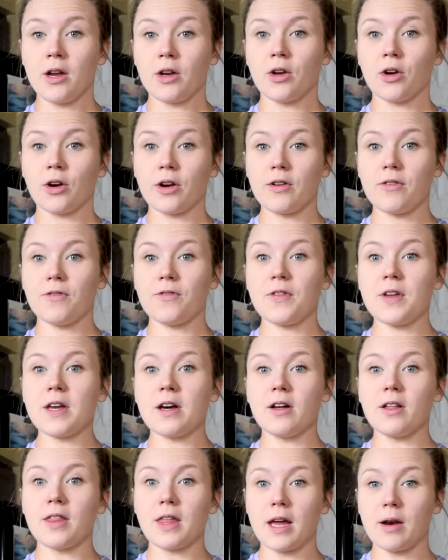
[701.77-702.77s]
You're gonna
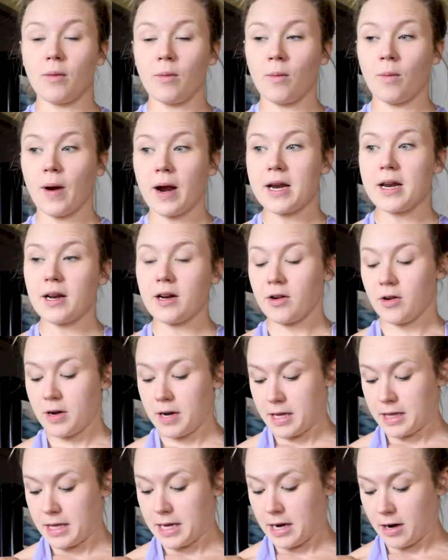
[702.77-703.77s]
feel that right
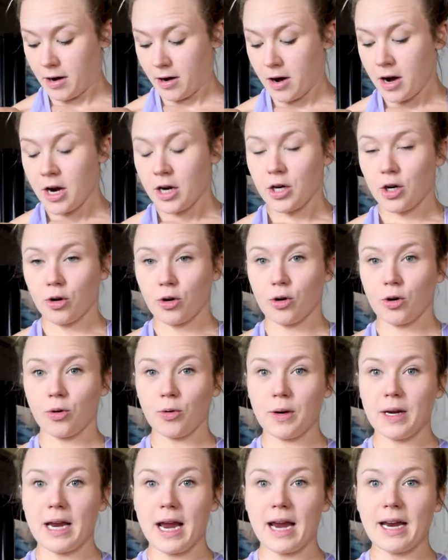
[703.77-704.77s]
underneath here, you're
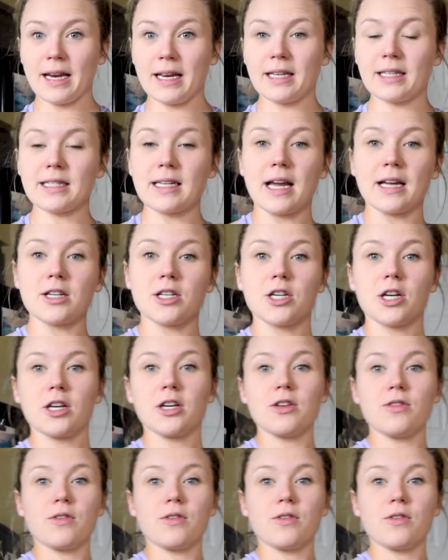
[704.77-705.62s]
creating tension.